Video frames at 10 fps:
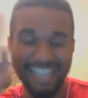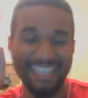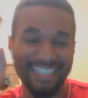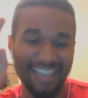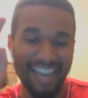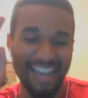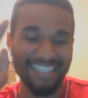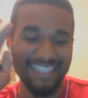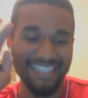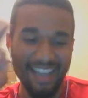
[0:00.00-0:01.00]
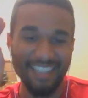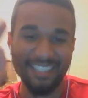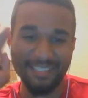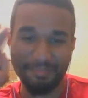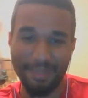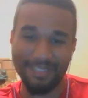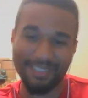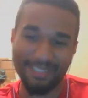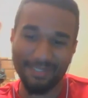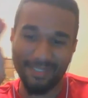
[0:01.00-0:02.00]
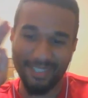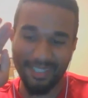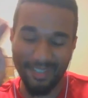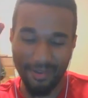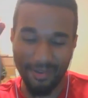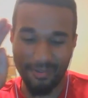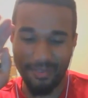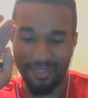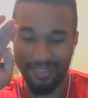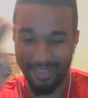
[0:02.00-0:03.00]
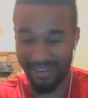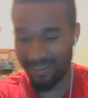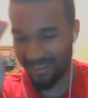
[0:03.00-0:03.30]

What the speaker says: I did not expect you to go there.